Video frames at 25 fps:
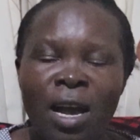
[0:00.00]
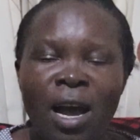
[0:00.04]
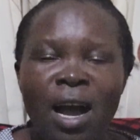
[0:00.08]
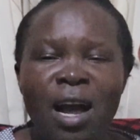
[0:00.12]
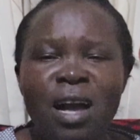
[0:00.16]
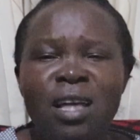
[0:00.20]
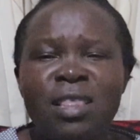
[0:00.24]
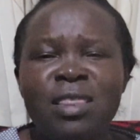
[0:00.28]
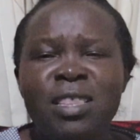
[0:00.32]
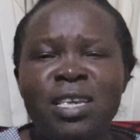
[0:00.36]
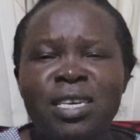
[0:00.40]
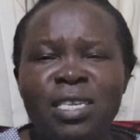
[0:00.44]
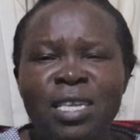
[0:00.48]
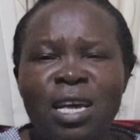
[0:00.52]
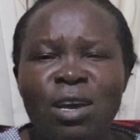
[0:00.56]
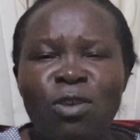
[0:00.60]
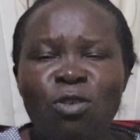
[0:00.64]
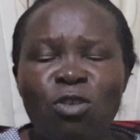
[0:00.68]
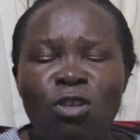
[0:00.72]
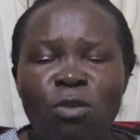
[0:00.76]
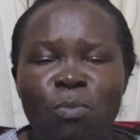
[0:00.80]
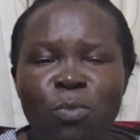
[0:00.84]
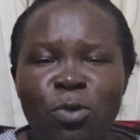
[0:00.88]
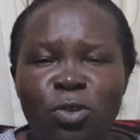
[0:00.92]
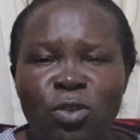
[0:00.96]
and these are
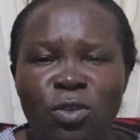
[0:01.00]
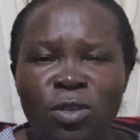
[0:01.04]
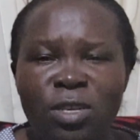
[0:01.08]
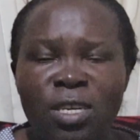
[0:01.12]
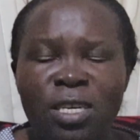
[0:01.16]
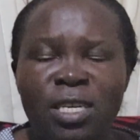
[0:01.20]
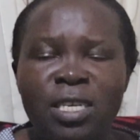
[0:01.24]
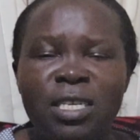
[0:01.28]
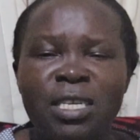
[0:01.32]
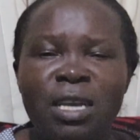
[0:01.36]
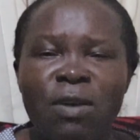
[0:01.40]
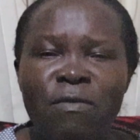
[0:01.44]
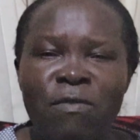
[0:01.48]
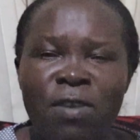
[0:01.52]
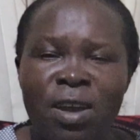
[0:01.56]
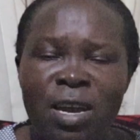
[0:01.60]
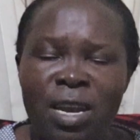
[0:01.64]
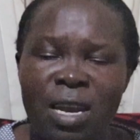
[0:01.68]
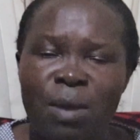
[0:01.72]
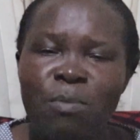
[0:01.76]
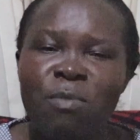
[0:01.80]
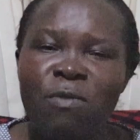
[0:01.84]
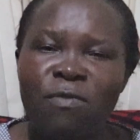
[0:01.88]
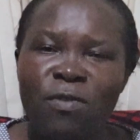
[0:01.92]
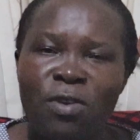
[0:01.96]
all opportunities
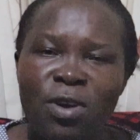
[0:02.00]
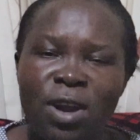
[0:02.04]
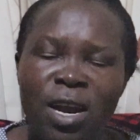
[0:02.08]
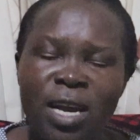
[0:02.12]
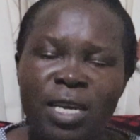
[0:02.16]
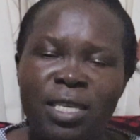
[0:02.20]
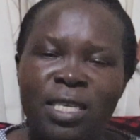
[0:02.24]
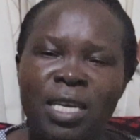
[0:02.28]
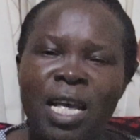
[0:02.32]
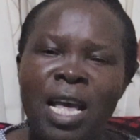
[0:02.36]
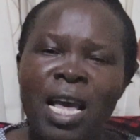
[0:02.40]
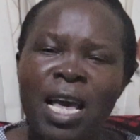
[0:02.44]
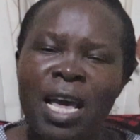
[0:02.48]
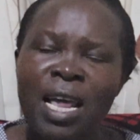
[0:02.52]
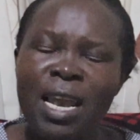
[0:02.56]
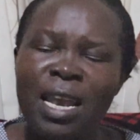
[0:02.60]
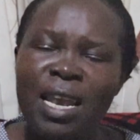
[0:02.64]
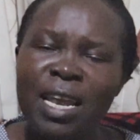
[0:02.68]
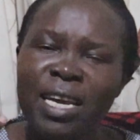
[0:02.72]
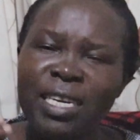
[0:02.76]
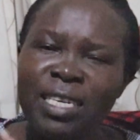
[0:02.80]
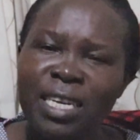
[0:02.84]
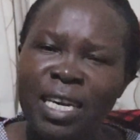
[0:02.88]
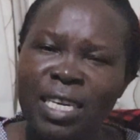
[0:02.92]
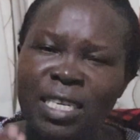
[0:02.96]
available for us
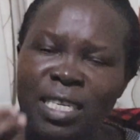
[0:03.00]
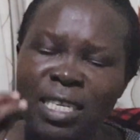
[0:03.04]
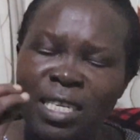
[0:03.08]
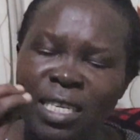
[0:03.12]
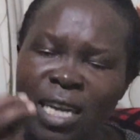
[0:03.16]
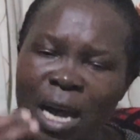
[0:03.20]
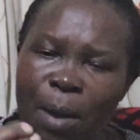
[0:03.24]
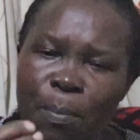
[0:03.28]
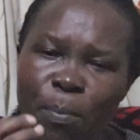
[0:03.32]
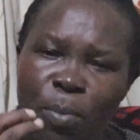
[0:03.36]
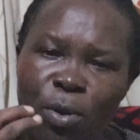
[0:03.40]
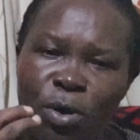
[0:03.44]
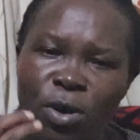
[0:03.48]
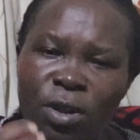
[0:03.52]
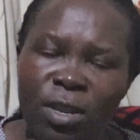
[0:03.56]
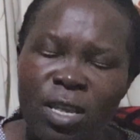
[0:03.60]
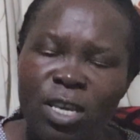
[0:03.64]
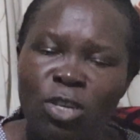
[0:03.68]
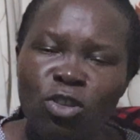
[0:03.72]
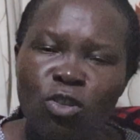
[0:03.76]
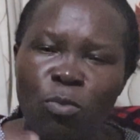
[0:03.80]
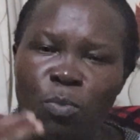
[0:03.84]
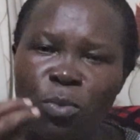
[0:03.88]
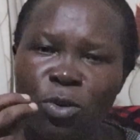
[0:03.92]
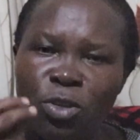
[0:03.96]
let us tap on
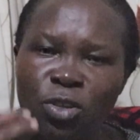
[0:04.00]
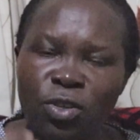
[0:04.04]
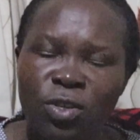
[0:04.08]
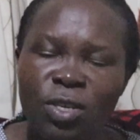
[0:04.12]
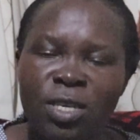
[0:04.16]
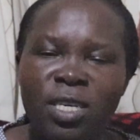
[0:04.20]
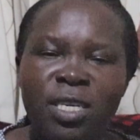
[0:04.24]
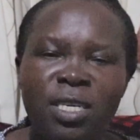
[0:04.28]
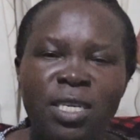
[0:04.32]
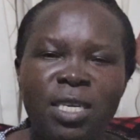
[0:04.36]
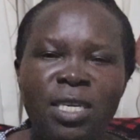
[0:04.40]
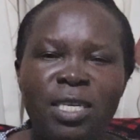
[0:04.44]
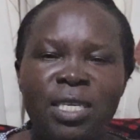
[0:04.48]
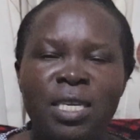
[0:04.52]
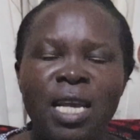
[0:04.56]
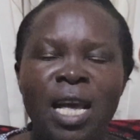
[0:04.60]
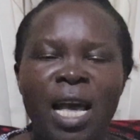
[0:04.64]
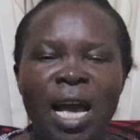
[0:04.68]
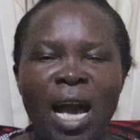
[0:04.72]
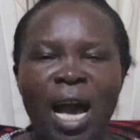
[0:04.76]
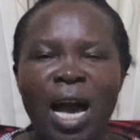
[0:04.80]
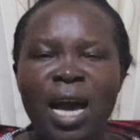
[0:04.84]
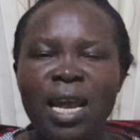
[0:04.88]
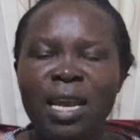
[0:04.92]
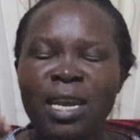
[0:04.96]
these opportunities
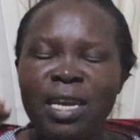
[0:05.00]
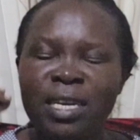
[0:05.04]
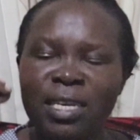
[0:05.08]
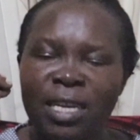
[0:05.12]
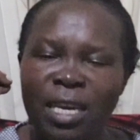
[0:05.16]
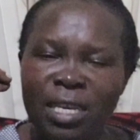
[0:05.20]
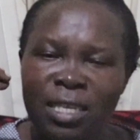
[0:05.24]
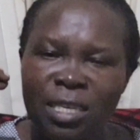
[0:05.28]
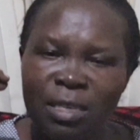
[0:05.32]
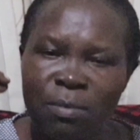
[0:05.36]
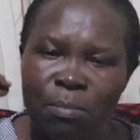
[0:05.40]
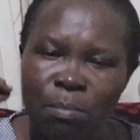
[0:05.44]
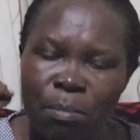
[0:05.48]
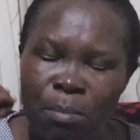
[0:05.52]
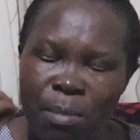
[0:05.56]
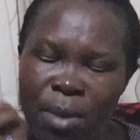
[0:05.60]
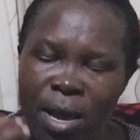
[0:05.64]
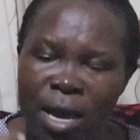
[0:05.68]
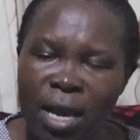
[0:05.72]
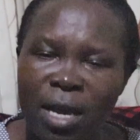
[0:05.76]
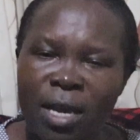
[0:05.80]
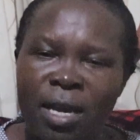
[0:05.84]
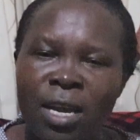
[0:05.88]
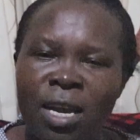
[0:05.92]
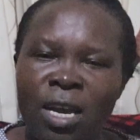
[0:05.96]
and let us
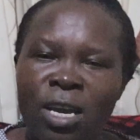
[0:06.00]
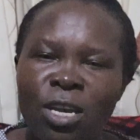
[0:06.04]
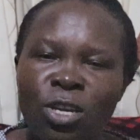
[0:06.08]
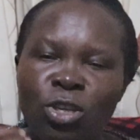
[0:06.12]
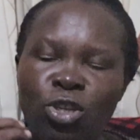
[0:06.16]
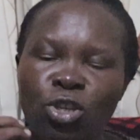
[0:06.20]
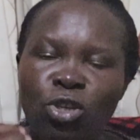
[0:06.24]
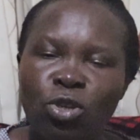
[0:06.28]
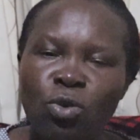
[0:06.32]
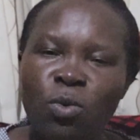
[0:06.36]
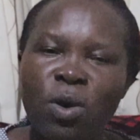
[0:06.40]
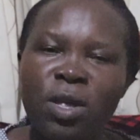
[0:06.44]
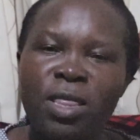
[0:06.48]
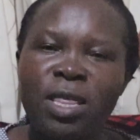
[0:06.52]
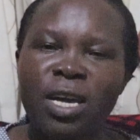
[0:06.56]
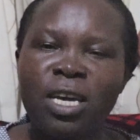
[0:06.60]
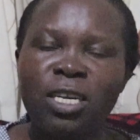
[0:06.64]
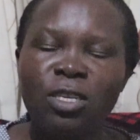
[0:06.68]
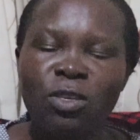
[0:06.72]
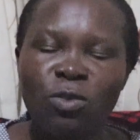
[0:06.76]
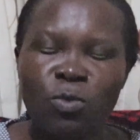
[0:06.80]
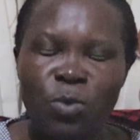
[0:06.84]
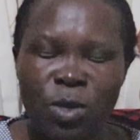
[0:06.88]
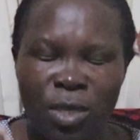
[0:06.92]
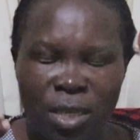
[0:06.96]
make sure
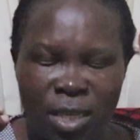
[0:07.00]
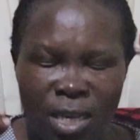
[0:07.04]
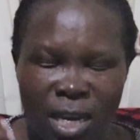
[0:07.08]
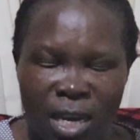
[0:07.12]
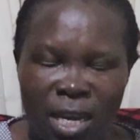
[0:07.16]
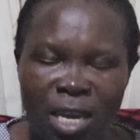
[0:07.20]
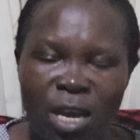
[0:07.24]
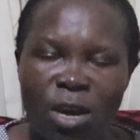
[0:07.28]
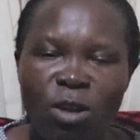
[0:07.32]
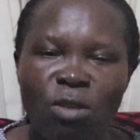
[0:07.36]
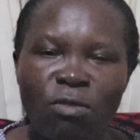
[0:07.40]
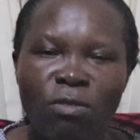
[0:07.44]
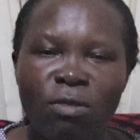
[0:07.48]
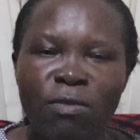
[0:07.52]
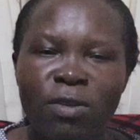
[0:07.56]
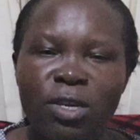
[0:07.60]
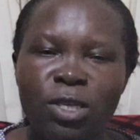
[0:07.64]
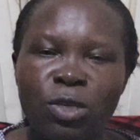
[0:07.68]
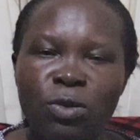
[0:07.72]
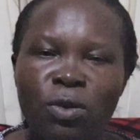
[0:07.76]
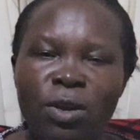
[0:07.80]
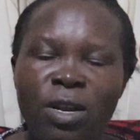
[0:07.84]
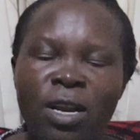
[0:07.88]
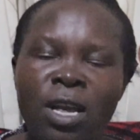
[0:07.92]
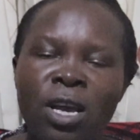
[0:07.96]
that we take care of our
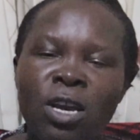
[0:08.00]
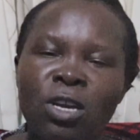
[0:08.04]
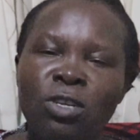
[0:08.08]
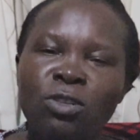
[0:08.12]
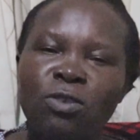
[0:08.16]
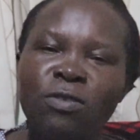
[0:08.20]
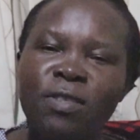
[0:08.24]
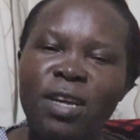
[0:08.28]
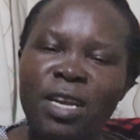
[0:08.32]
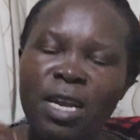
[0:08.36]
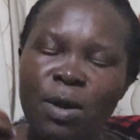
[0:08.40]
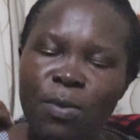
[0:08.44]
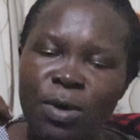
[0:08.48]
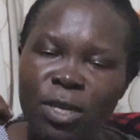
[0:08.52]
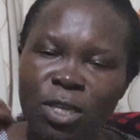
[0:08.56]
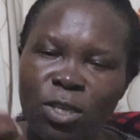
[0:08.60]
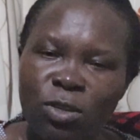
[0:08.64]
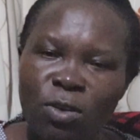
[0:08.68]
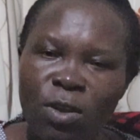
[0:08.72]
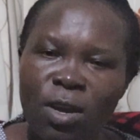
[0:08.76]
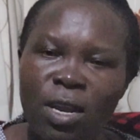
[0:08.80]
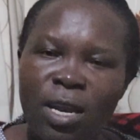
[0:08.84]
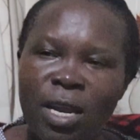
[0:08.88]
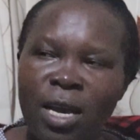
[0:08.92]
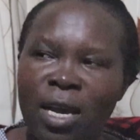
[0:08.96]
soil so that our
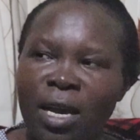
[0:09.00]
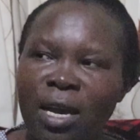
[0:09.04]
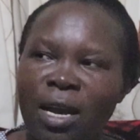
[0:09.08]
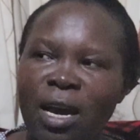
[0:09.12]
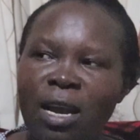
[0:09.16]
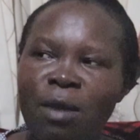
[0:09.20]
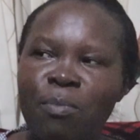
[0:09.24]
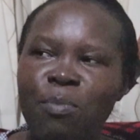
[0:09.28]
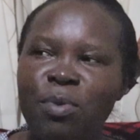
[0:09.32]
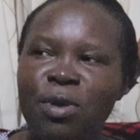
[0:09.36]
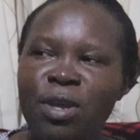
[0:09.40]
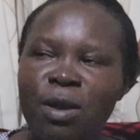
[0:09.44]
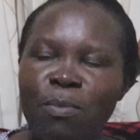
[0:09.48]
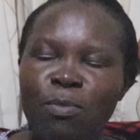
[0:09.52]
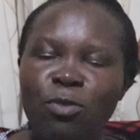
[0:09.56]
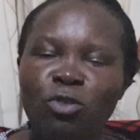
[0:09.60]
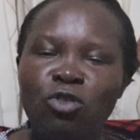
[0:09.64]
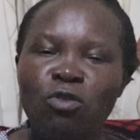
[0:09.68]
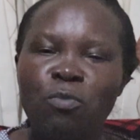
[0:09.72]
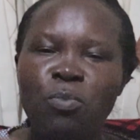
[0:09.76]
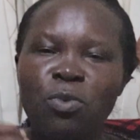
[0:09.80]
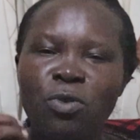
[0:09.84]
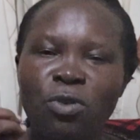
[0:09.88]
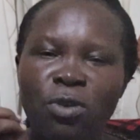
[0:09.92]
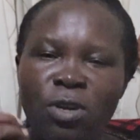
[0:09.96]
soil can be able
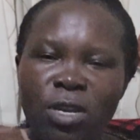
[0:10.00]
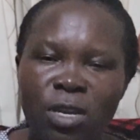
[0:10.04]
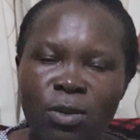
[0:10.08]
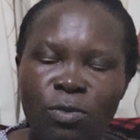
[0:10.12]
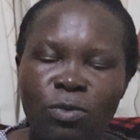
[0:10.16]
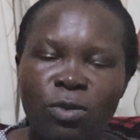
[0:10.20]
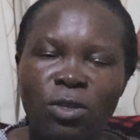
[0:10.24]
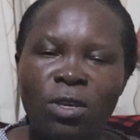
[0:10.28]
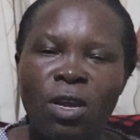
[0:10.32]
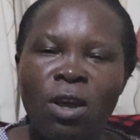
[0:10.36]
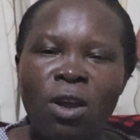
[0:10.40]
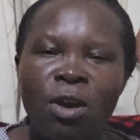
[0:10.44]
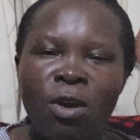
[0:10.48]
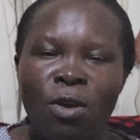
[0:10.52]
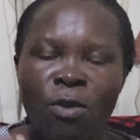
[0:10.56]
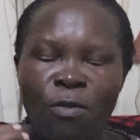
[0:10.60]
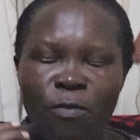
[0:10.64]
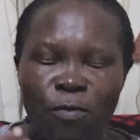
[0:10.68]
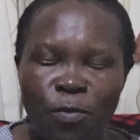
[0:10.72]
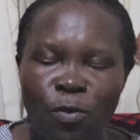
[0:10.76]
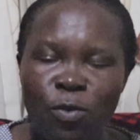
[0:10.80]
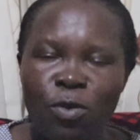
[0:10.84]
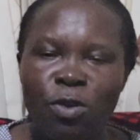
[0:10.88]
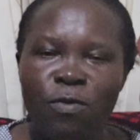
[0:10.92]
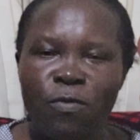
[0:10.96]
to produce
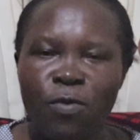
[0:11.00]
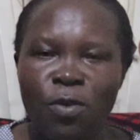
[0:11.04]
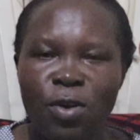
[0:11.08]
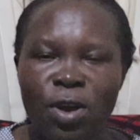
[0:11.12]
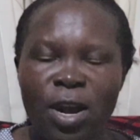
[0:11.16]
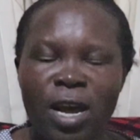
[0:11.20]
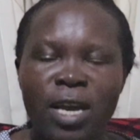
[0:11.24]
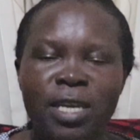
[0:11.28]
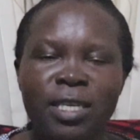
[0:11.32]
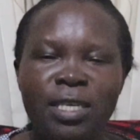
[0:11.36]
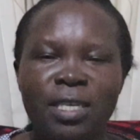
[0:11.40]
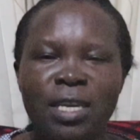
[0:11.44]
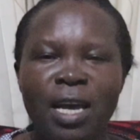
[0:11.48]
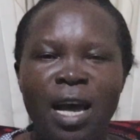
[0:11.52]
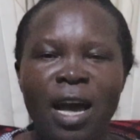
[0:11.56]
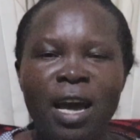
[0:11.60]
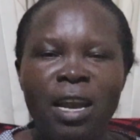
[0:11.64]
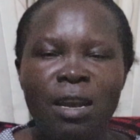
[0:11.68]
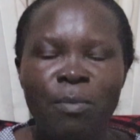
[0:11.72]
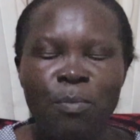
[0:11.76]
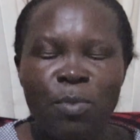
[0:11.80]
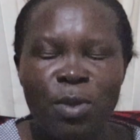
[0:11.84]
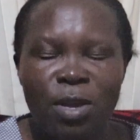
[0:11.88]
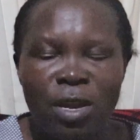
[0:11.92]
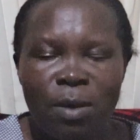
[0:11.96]
food for us
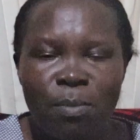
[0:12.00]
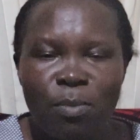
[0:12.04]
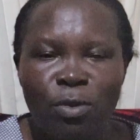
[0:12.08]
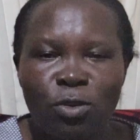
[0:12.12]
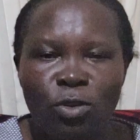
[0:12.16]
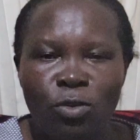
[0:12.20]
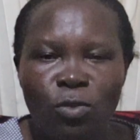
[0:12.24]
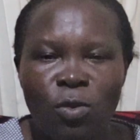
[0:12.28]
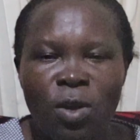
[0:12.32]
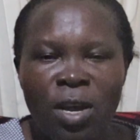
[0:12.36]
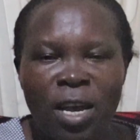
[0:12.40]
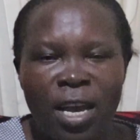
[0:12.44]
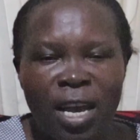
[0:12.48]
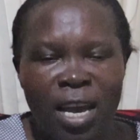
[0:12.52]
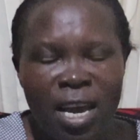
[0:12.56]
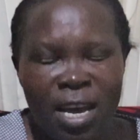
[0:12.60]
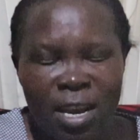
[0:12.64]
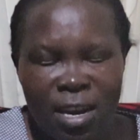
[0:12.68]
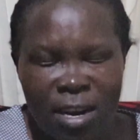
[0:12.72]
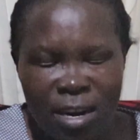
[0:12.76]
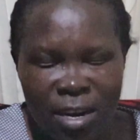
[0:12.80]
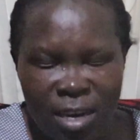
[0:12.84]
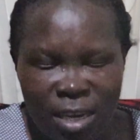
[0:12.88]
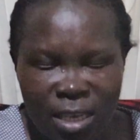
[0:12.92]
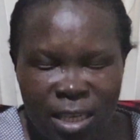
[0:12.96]
and be able to
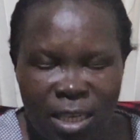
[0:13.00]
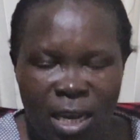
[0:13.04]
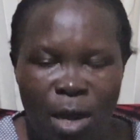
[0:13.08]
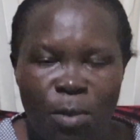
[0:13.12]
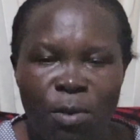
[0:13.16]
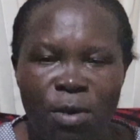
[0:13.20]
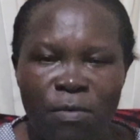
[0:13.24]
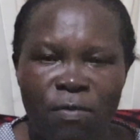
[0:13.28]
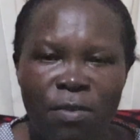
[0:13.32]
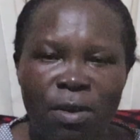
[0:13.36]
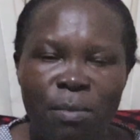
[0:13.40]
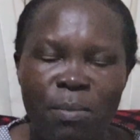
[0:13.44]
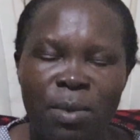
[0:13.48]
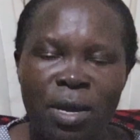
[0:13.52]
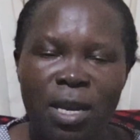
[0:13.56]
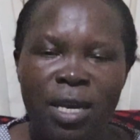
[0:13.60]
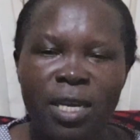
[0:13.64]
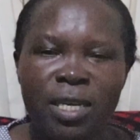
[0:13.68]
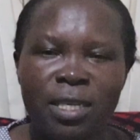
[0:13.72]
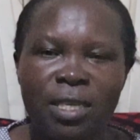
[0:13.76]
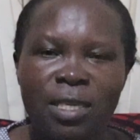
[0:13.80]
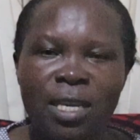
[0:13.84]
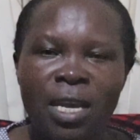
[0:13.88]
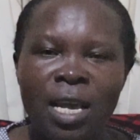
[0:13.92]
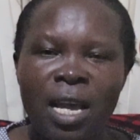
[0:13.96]
enrich our
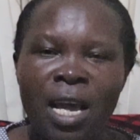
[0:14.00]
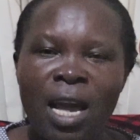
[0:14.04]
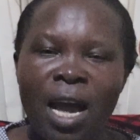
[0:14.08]
families.